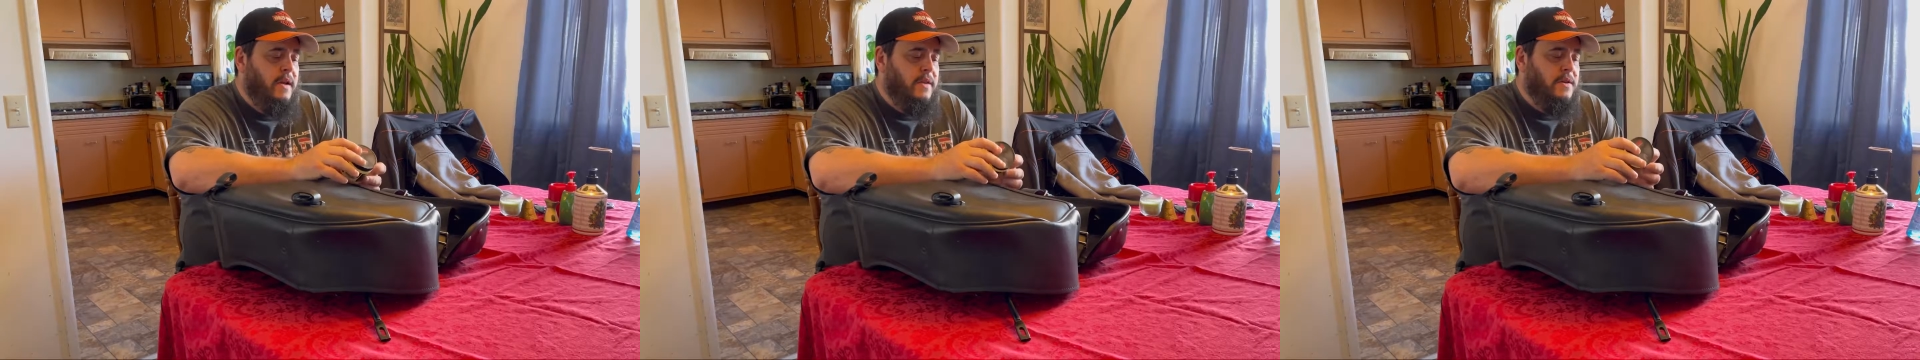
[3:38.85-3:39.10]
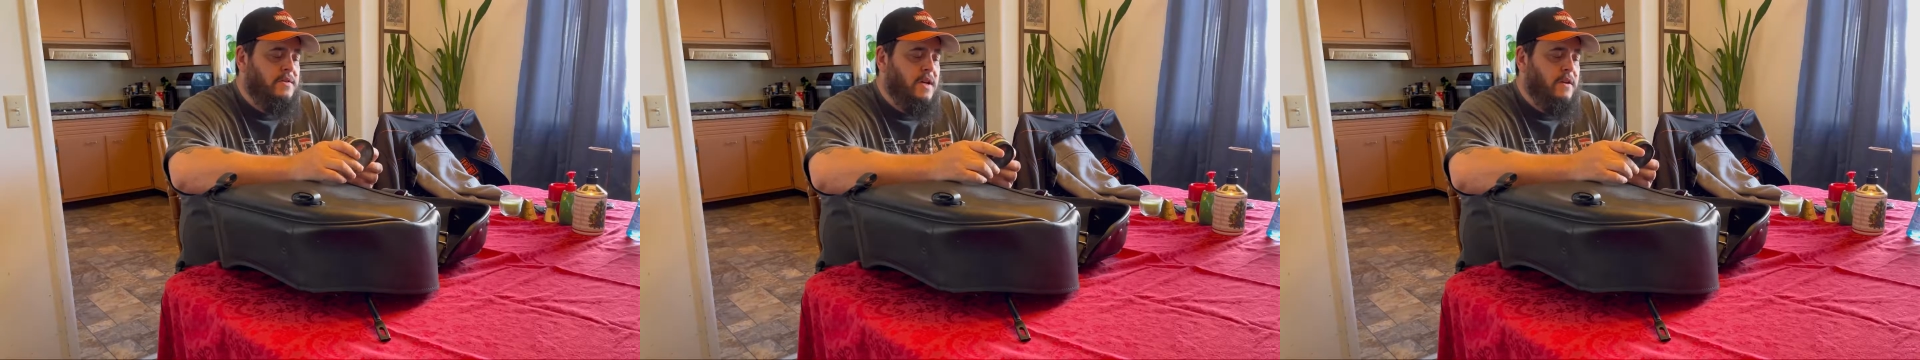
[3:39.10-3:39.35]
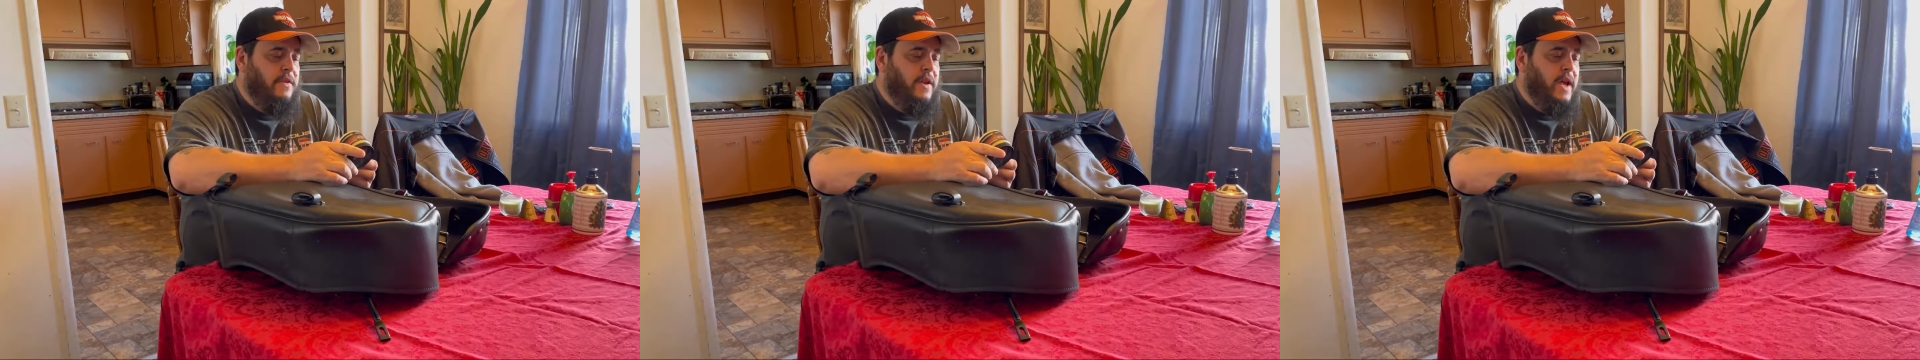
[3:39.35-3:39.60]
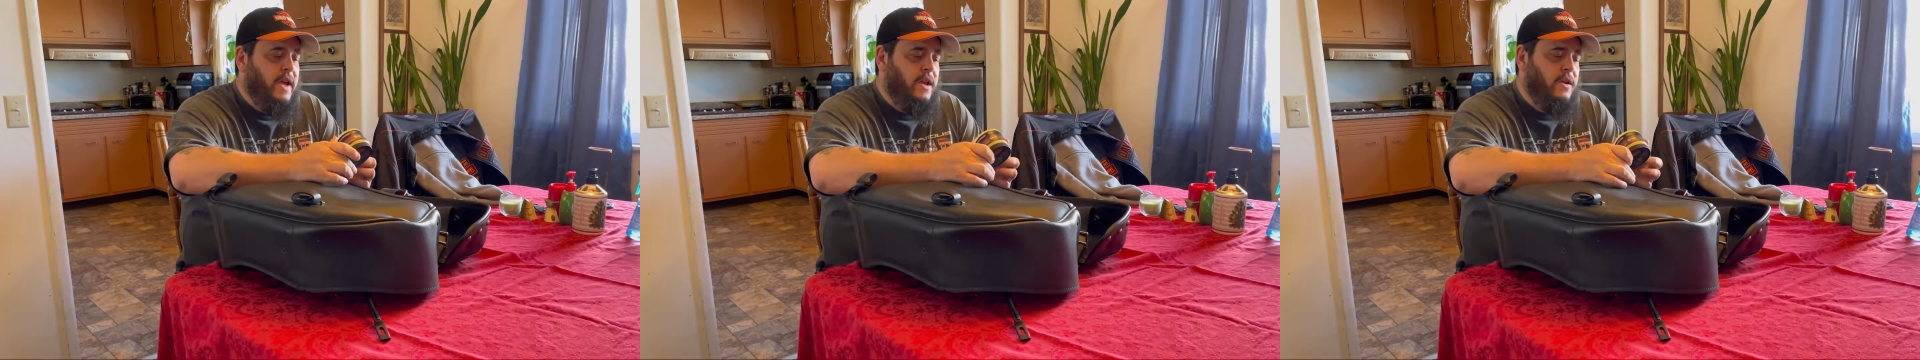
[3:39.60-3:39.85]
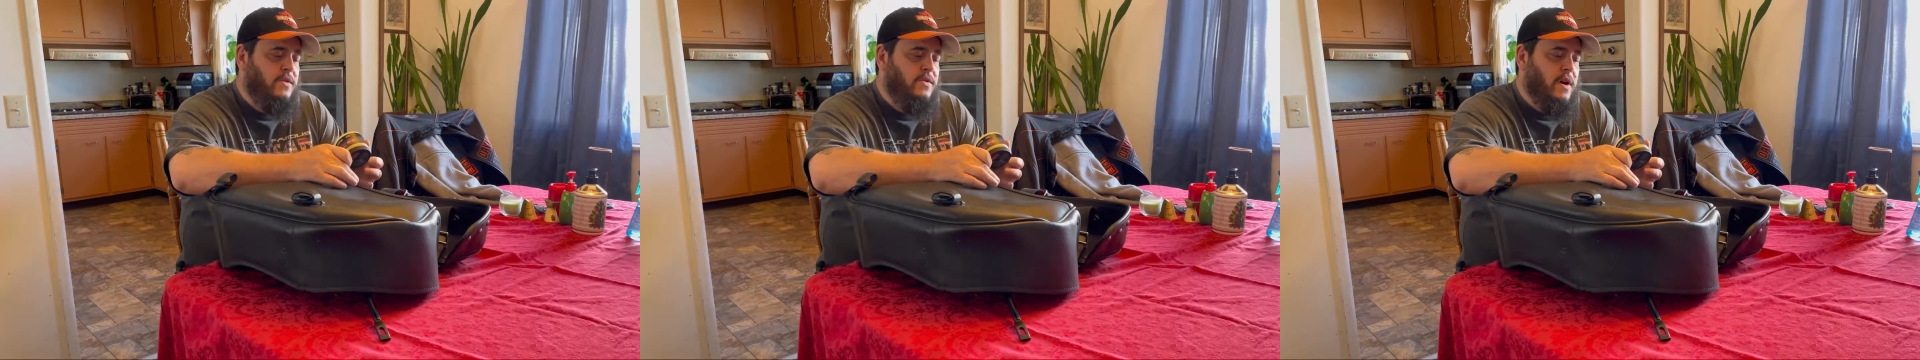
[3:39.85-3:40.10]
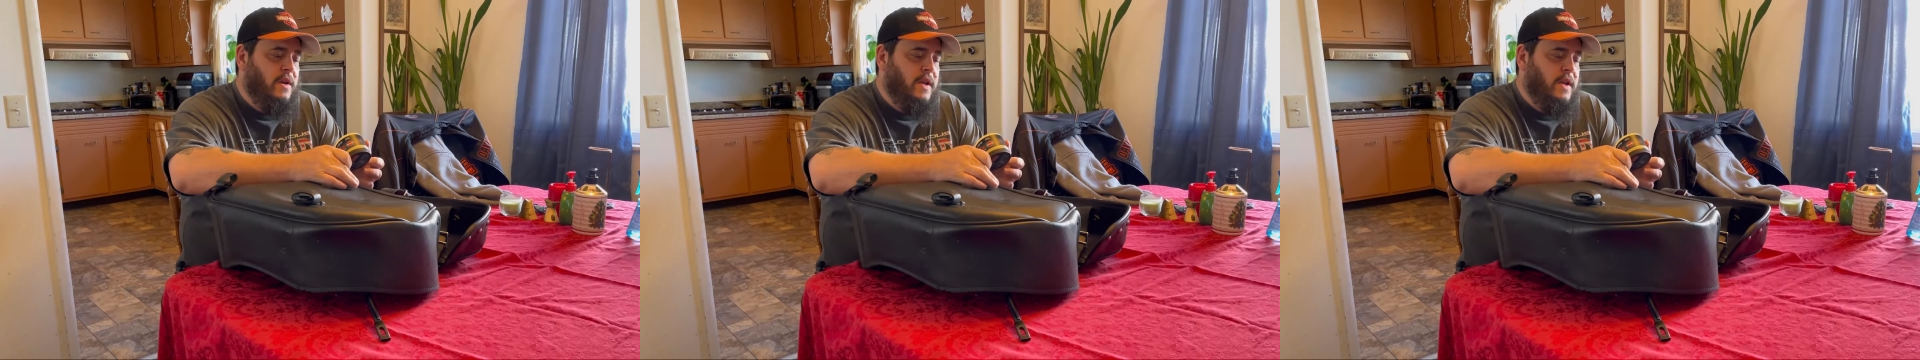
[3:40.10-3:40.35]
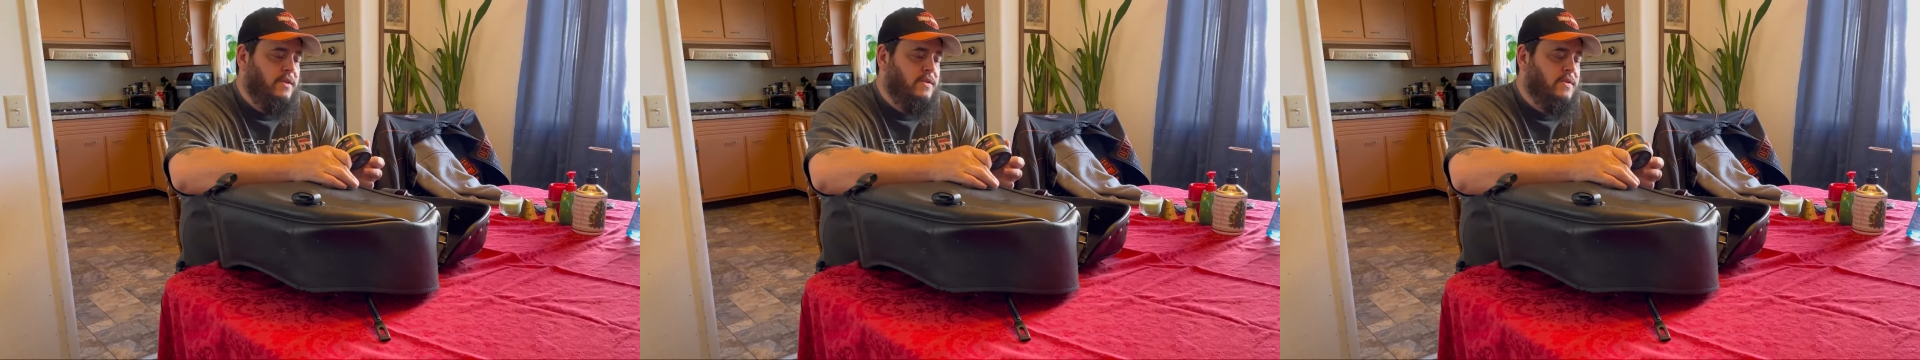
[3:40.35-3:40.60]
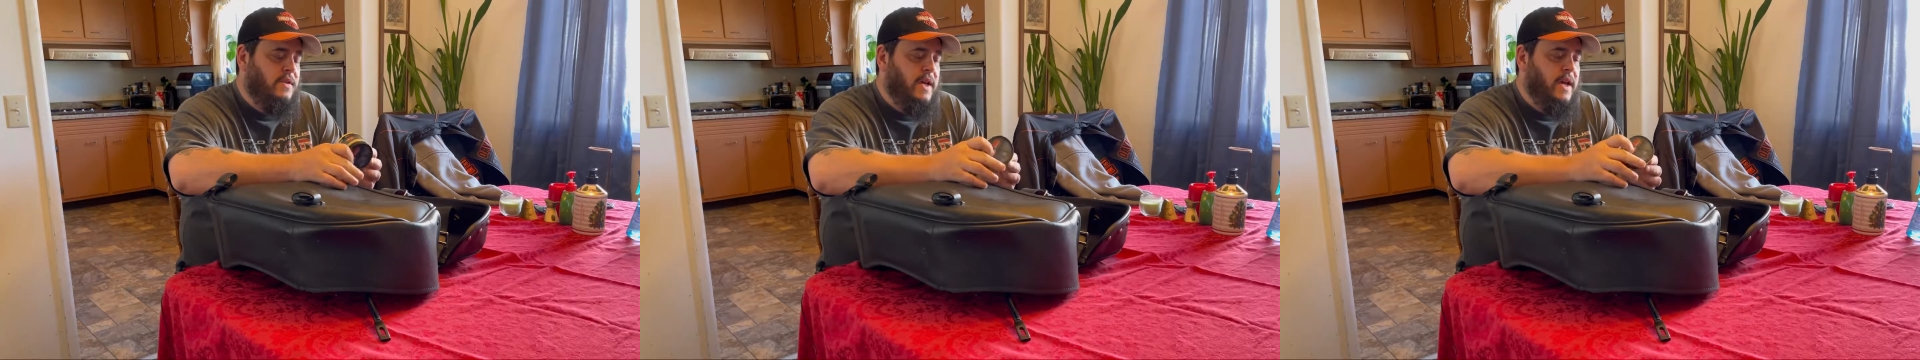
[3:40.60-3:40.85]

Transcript: stuff that I use on this,